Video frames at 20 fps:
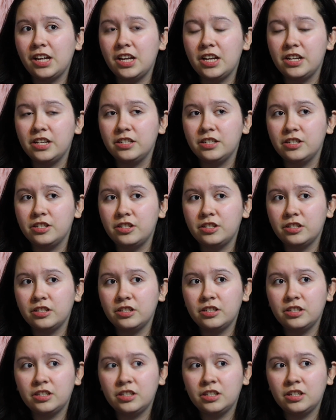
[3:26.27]
and
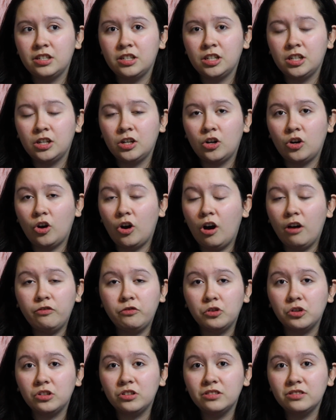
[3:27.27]

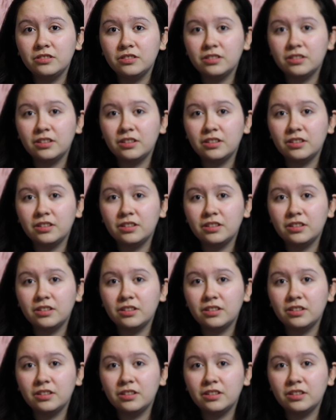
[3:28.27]
awful.